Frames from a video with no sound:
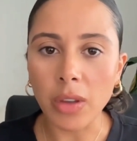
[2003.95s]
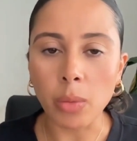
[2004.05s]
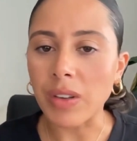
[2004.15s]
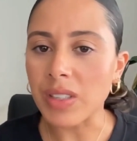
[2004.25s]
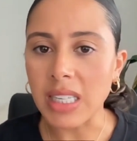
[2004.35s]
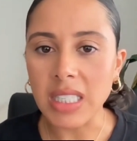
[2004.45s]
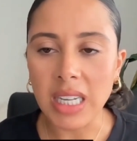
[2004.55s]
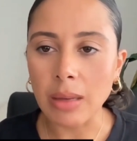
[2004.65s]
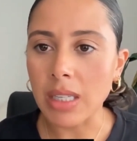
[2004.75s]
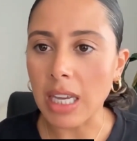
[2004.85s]
we've seen
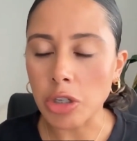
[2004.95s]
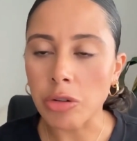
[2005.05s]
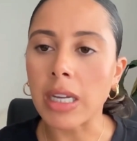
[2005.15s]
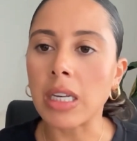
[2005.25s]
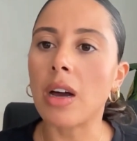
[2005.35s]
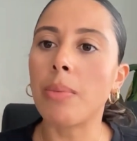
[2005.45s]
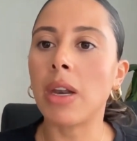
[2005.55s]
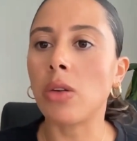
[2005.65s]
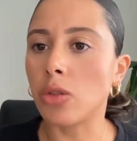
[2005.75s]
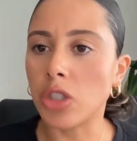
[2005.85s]
teams get trained up
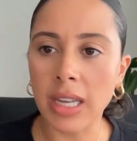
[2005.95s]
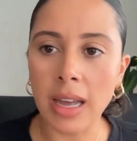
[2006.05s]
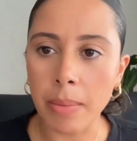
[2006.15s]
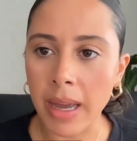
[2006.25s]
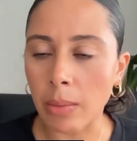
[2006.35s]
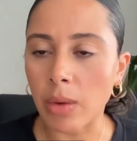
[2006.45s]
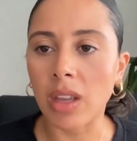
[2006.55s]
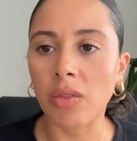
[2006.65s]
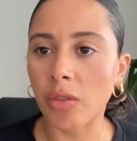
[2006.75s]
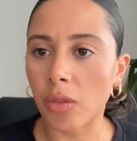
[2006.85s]
and launch a campaign
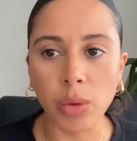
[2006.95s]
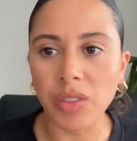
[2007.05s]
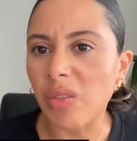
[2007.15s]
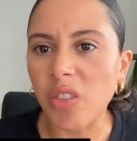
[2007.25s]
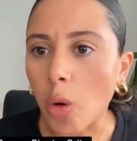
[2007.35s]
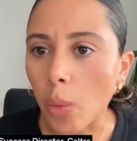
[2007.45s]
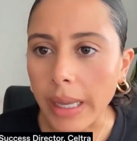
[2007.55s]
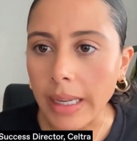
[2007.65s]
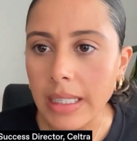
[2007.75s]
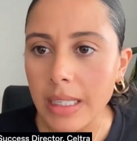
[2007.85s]
within 4
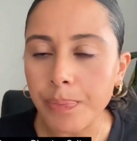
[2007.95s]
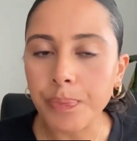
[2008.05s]
weeks.